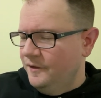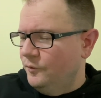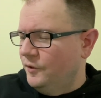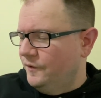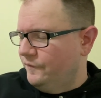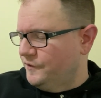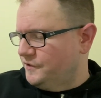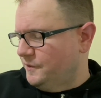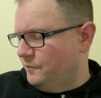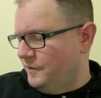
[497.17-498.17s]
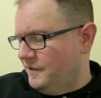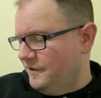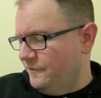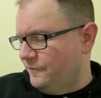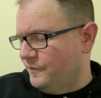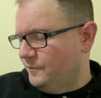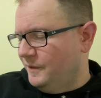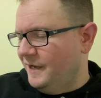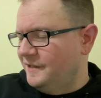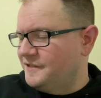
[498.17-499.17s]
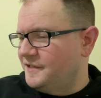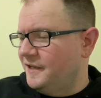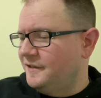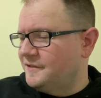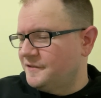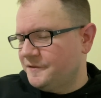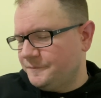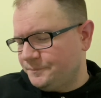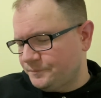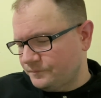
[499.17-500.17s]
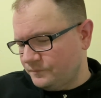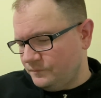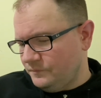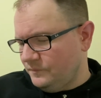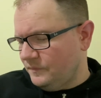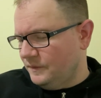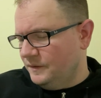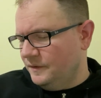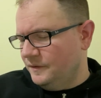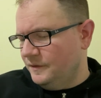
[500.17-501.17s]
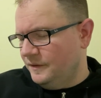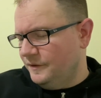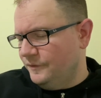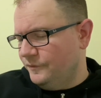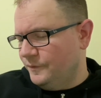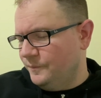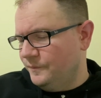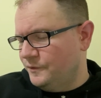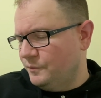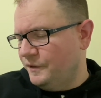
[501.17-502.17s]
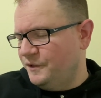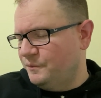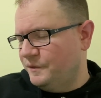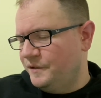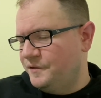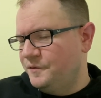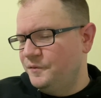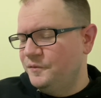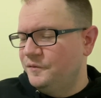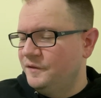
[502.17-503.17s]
Uh, first up, we have from Lionsgate uh, from 2022.